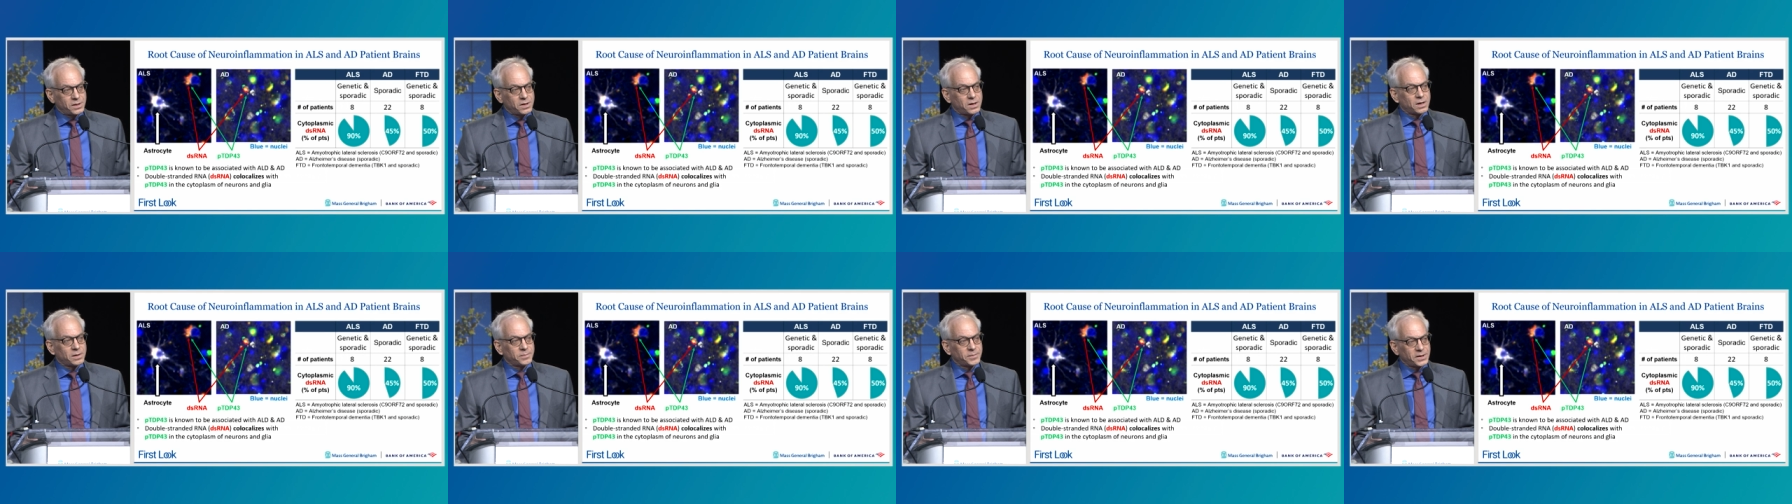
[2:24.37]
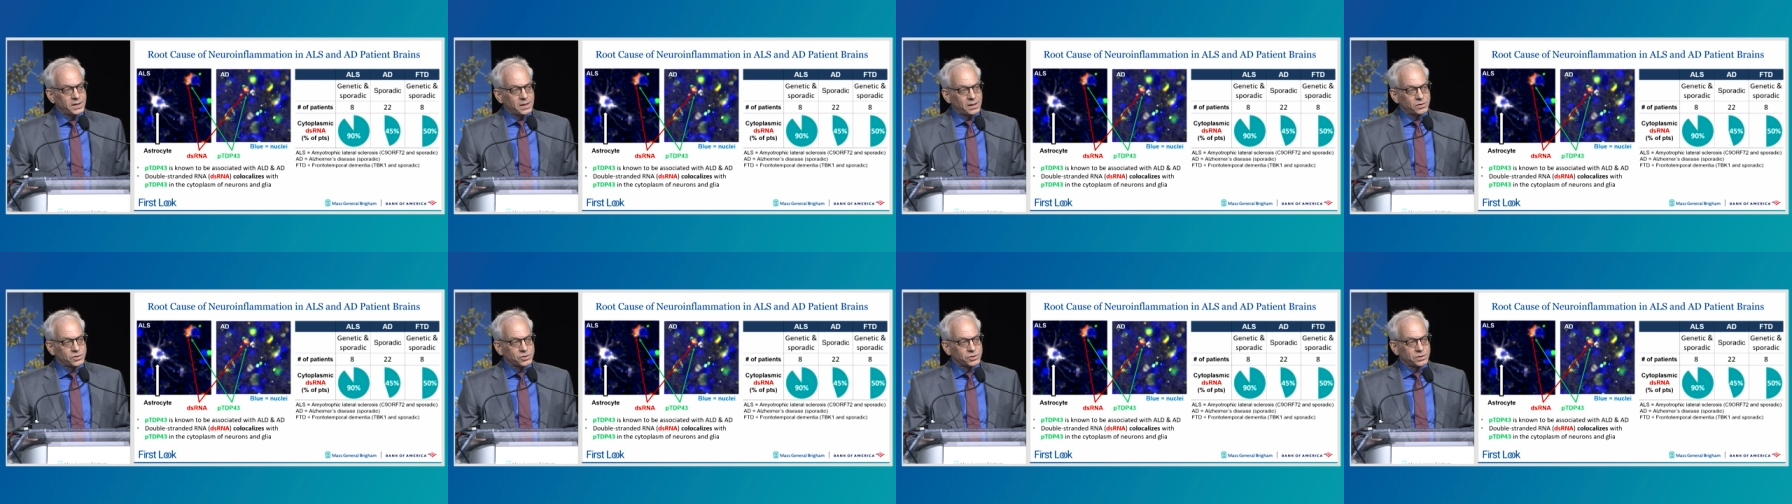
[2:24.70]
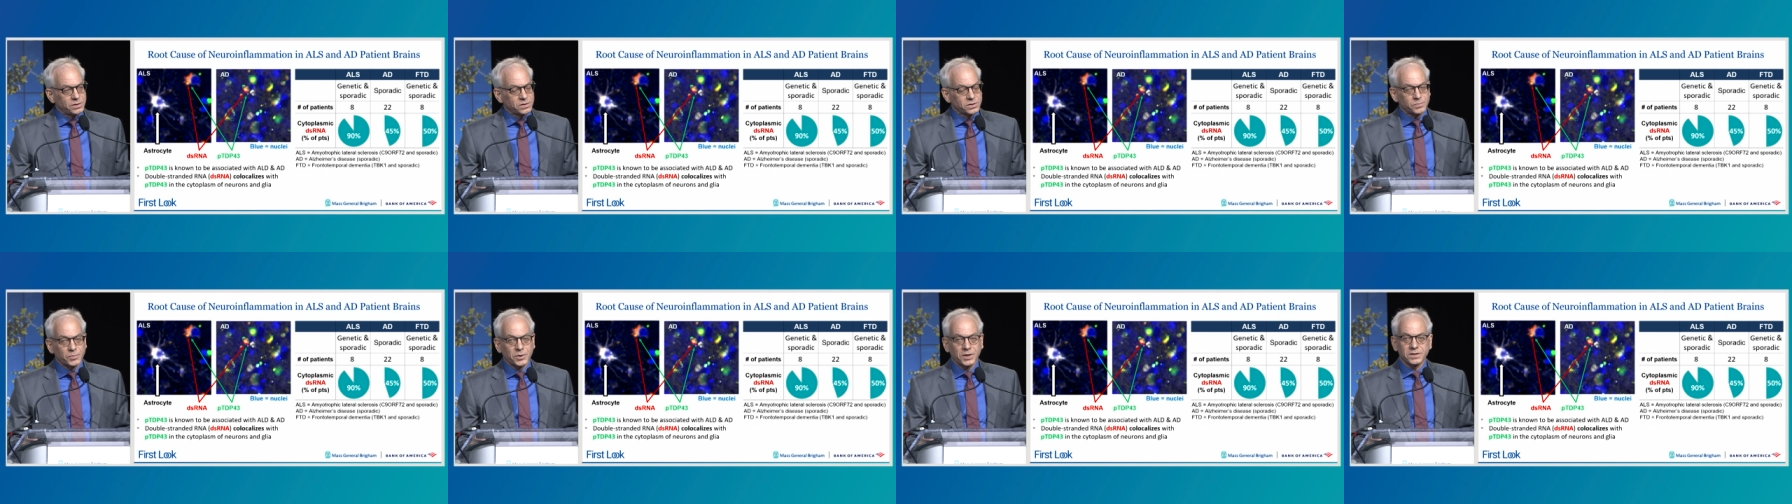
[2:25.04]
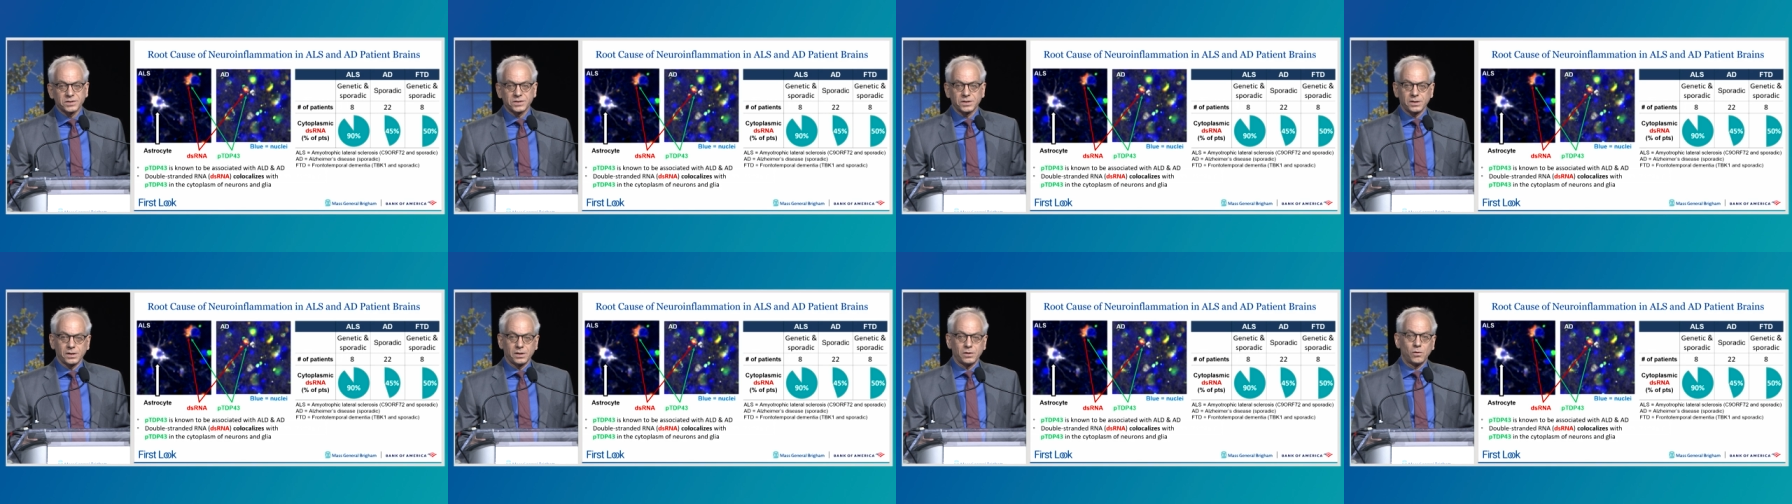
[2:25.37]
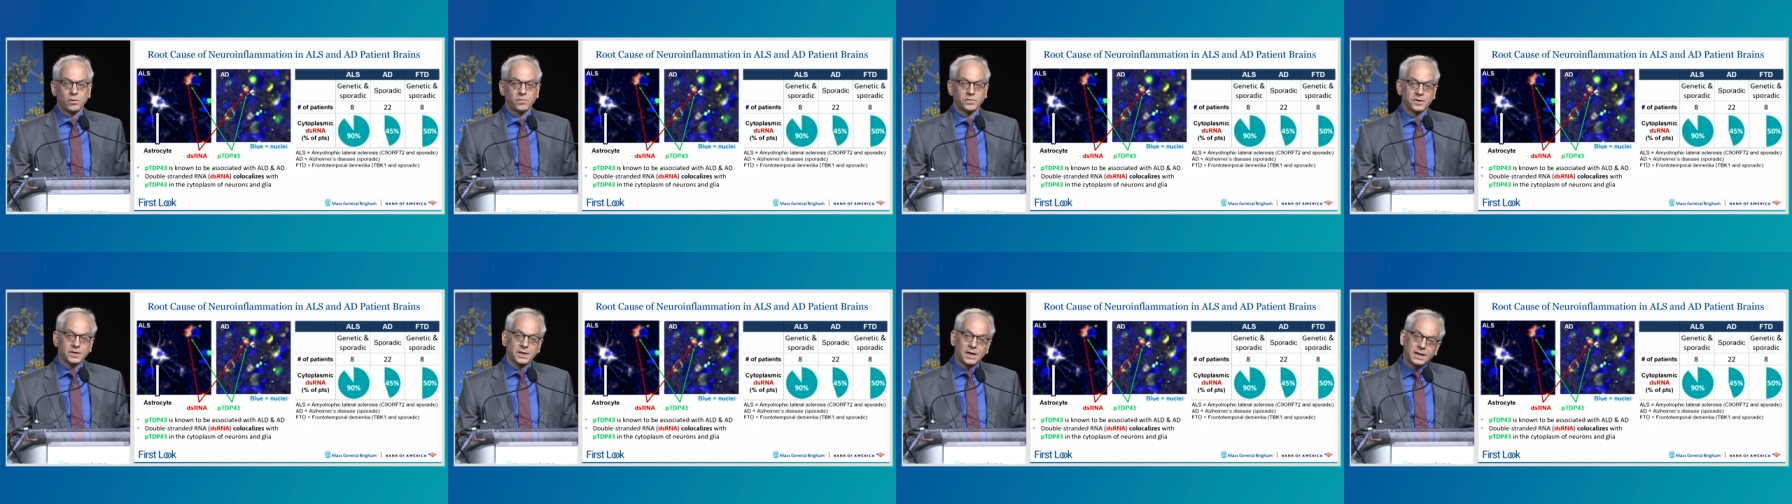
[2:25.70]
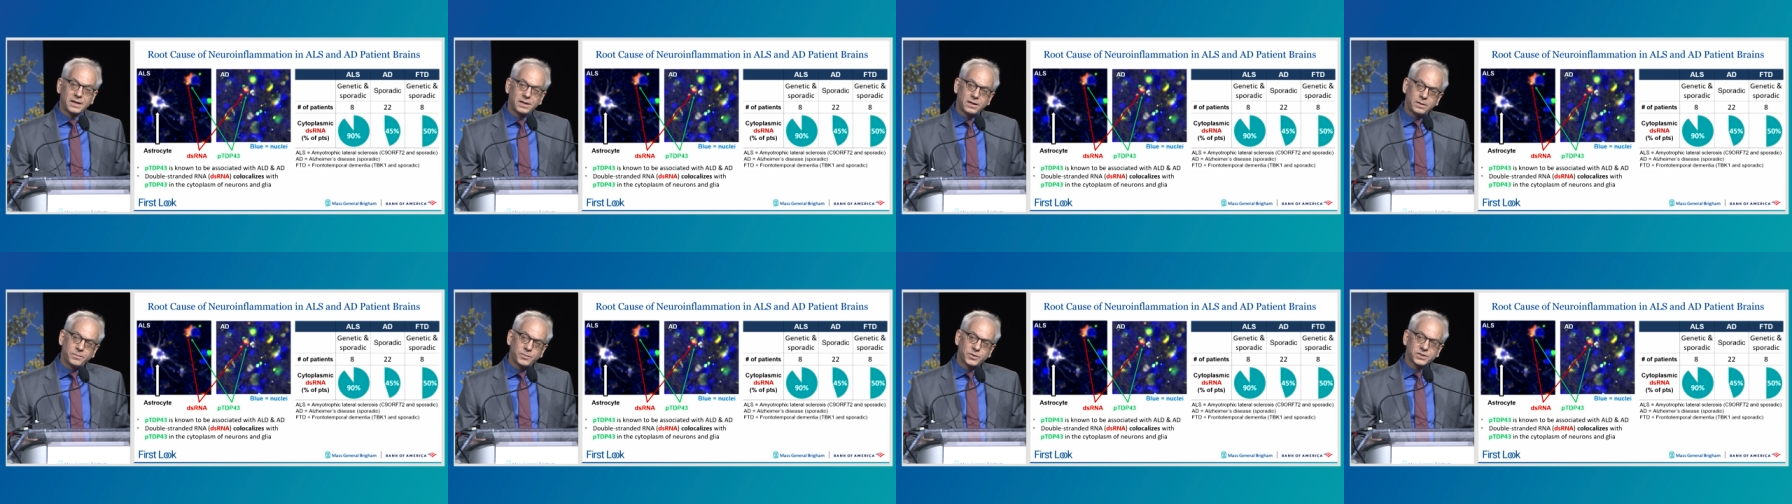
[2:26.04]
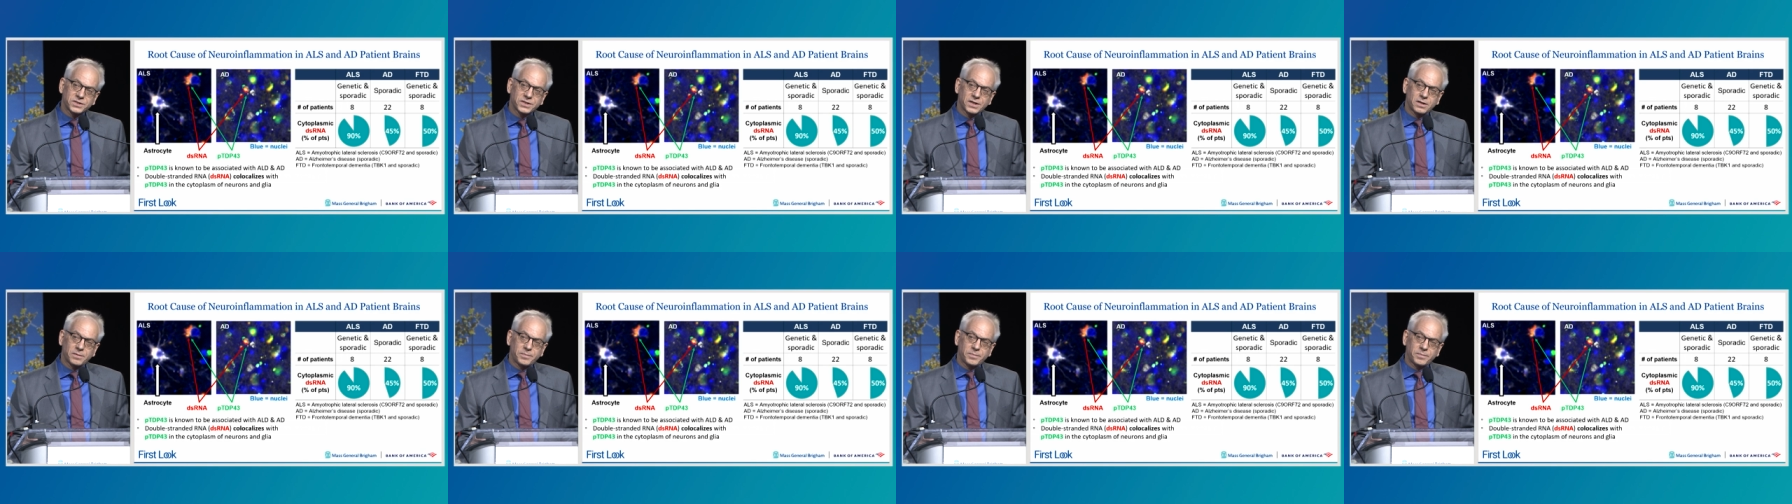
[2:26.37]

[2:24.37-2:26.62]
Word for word: combination is present in over 90%